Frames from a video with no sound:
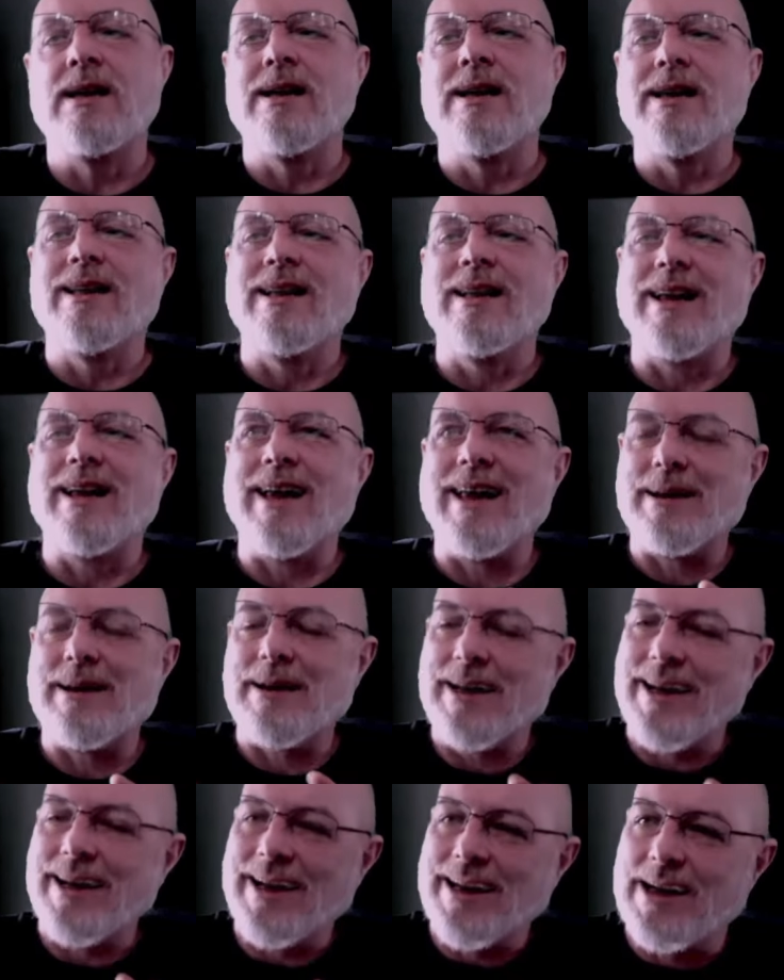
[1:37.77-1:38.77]

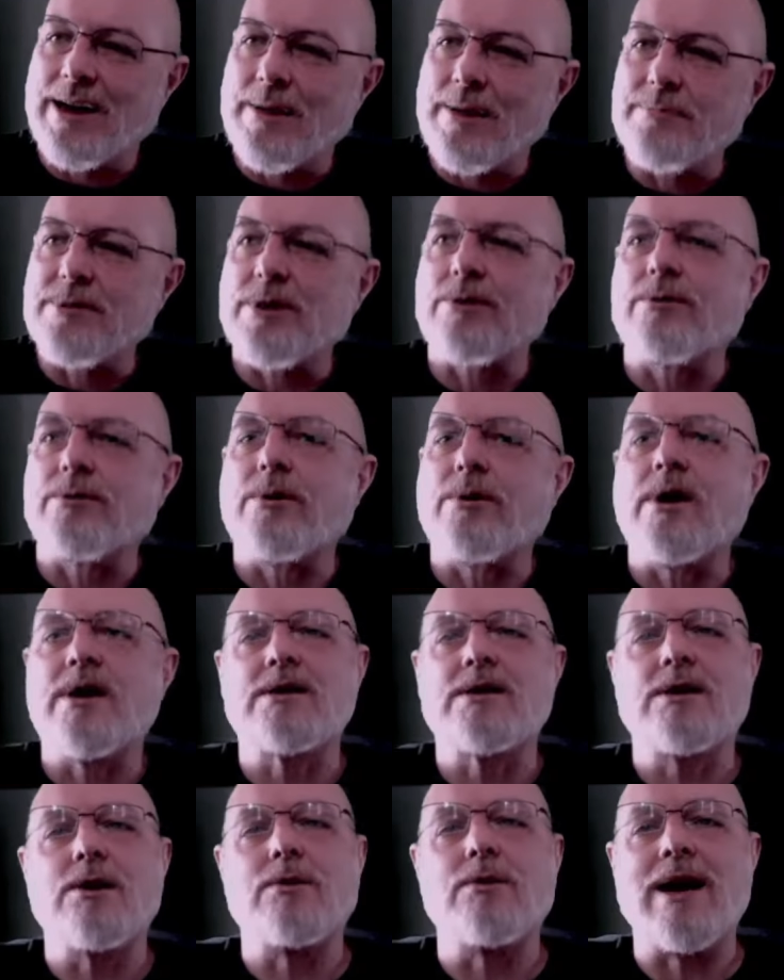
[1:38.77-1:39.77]
It comes across,
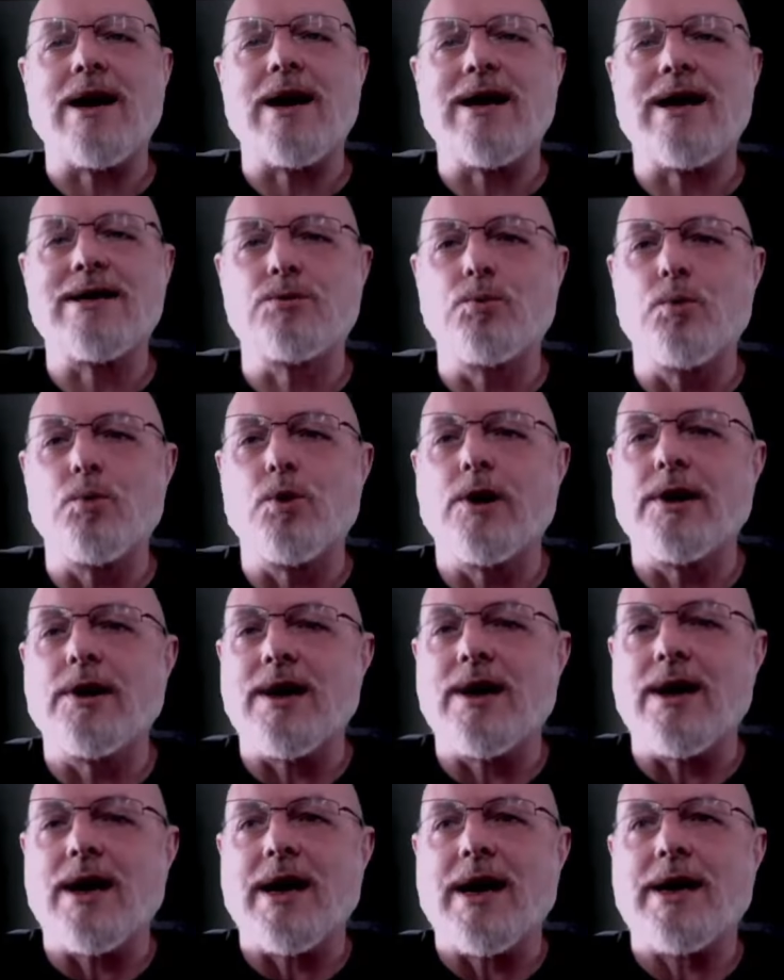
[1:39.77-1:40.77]
though, as
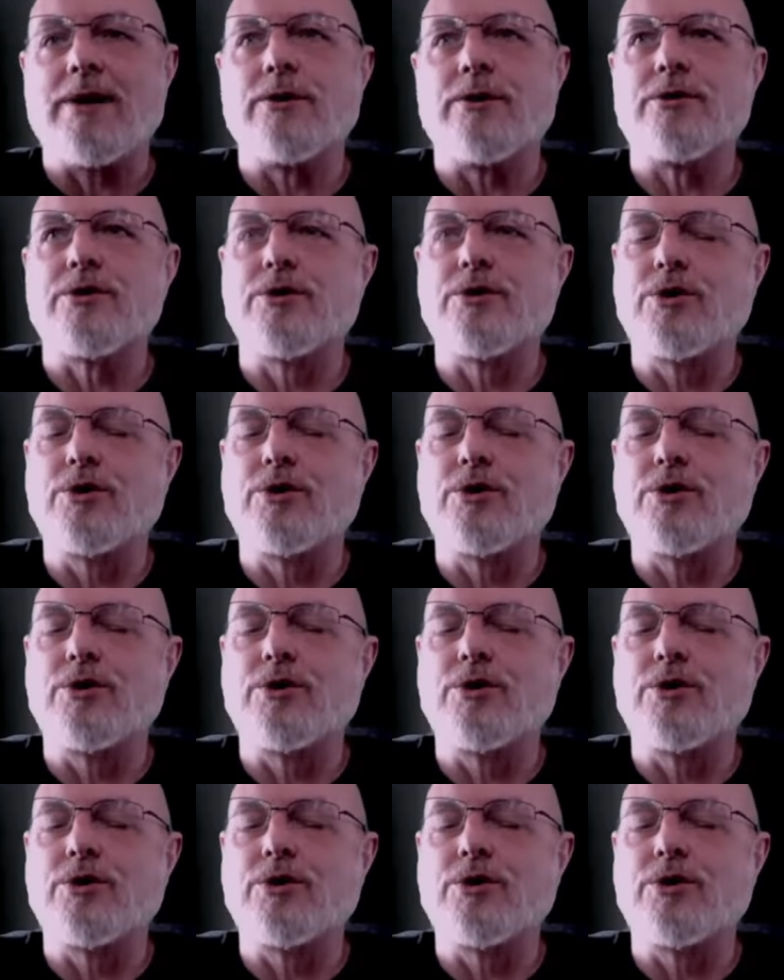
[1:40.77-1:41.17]
one-liners.